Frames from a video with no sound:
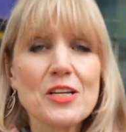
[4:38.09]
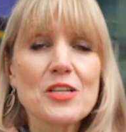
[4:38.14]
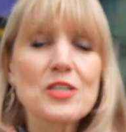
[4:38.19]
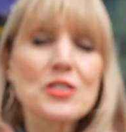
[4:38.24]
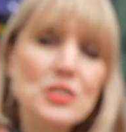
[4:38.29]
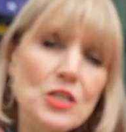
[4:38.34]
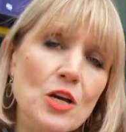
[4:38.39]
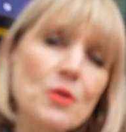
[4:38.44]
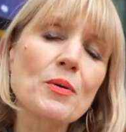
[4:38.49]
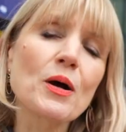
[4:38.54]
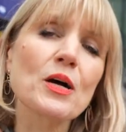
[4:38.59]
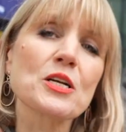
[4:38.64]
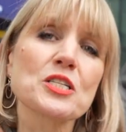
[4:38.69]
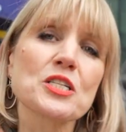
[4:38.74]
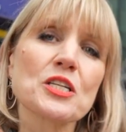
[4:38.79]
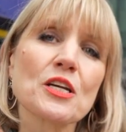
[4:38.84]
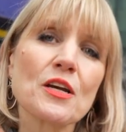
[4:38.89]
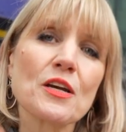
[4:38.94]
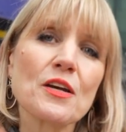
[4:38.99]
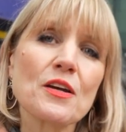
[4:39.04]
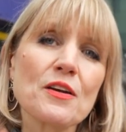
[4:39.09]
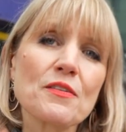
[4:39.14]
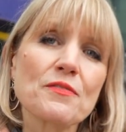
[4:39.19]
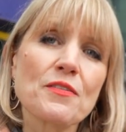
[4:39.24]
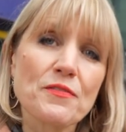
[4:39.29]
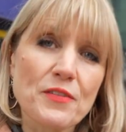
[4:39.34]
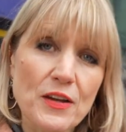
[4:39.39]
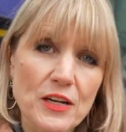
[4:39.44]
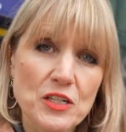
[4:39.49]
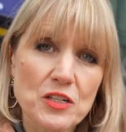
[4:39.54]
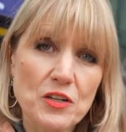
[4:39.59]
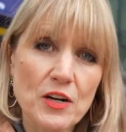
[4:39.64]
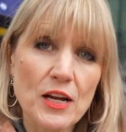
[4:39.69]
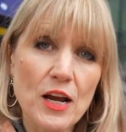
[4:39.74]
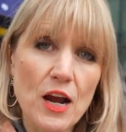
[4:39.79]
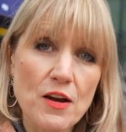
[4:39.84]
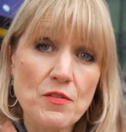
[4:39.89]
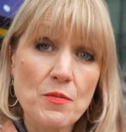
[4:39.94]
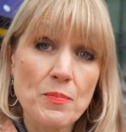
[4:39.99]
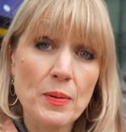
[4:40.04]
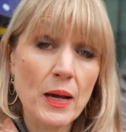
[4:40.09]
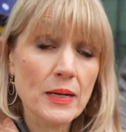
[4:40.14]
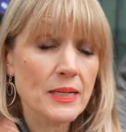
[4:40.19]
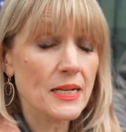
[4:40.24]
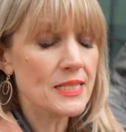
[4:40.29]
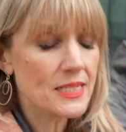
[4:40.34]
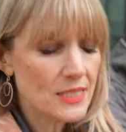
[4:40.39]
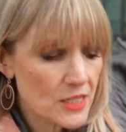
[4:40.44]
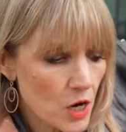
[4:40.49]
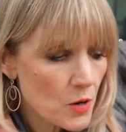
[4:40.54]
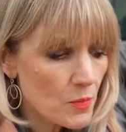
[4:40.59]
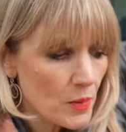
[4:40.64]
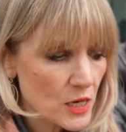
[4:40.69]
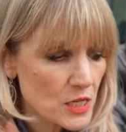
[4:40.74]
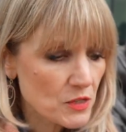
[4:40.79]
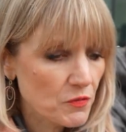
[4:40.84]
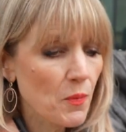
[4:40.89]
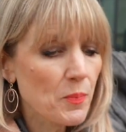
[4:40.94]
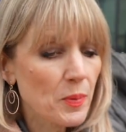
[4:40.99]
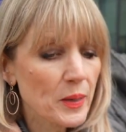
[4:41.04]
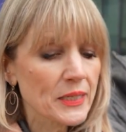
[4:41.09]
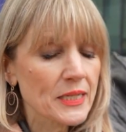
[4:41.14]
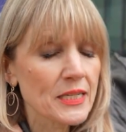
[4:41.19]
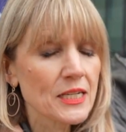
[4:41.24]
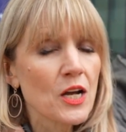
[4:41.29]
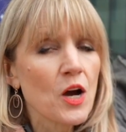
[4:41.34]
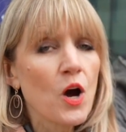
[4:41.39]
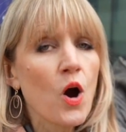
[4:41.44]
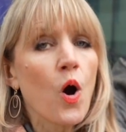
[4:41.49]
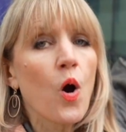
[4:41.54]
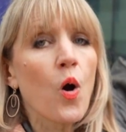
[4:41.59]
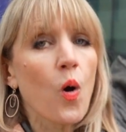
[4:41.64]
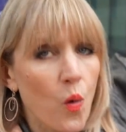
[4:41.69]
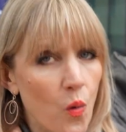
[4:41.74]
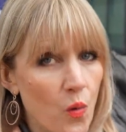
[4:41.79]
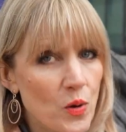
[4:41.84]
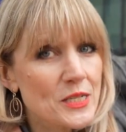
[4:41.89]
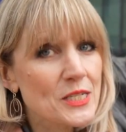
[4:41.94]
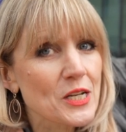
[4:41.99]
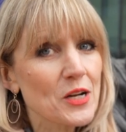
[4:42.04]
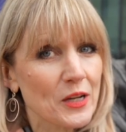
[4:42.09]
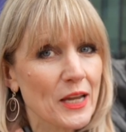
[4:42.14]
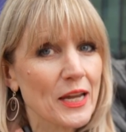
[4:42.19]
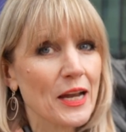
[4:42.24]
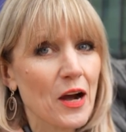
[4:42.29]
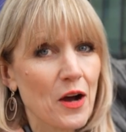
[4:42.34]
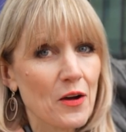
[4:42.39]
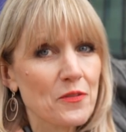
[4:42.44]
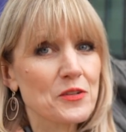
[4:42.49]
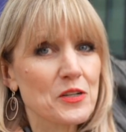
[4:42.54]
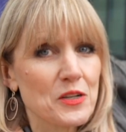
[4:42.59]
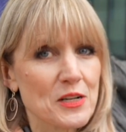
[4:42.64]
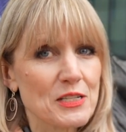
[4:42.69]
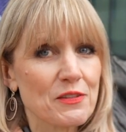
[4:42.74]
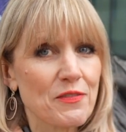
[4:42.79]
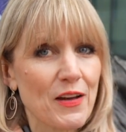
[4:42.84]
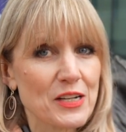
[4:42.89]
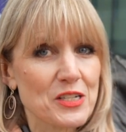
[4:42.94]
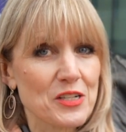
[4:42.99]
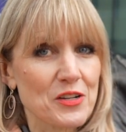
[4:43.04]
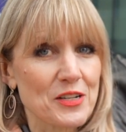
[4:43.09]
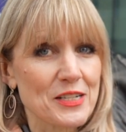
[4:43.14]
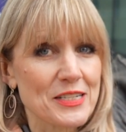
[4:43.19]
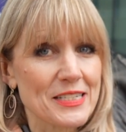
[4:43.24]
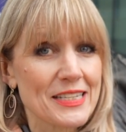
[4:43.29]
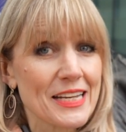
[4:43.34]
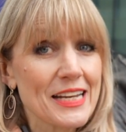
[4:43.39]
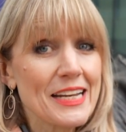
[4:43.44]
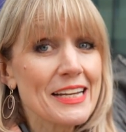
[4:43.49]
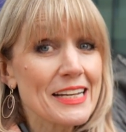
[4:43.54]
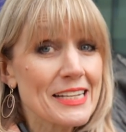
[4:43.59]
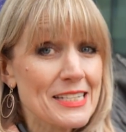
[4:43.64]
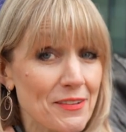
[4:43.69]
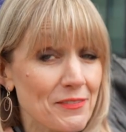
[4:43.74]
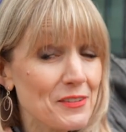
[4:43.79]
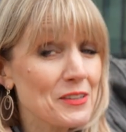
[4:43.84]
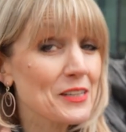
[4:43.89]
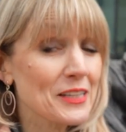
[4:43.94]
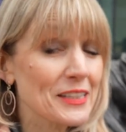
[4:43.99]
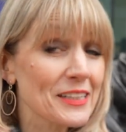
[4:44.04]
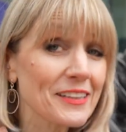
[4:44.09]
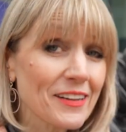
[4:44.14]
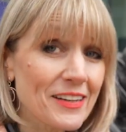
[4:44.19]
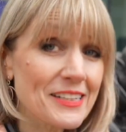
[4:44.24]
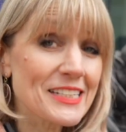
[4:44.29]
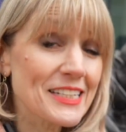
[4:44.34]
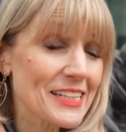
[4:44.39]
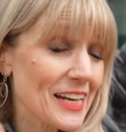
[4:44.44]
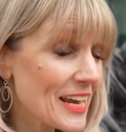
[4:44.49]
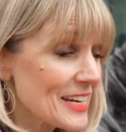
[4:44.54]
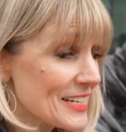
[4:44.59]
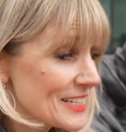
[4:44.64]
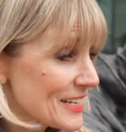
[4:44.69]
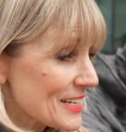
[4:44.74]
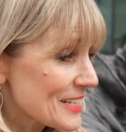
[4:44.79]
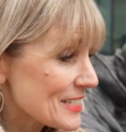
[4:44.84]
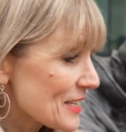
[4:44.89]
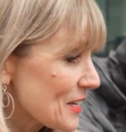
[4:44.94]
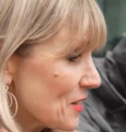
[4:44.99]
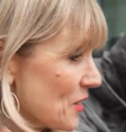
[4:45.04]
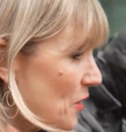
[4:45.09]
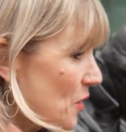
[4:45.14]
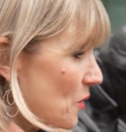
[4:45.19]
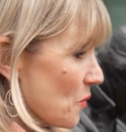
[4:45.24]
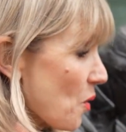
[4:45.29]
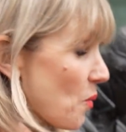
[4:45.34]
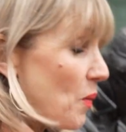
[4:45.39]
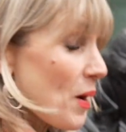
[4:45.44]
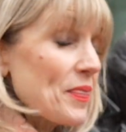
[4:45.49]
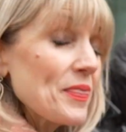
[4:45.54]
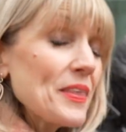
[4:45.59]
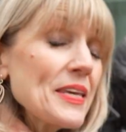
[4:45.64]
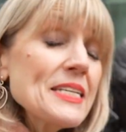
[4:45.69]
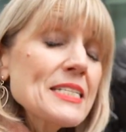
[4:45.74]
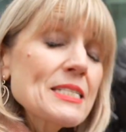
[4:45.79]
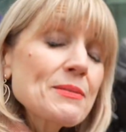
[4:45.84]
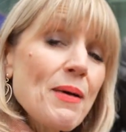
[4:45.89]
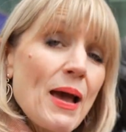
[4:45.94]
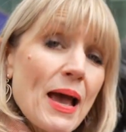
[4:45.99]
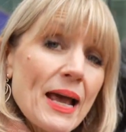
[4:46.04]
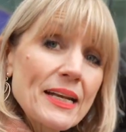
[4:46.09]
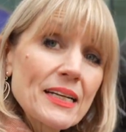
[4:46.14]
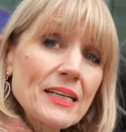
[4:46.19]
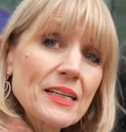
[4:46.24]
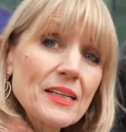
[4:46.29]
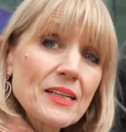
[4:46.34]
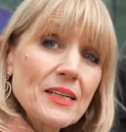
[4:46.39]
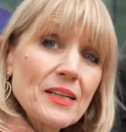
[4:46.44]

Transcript: So much for victory over blindness, so much for Britain always looking after its veterans. Because if you think the 1980s were when these men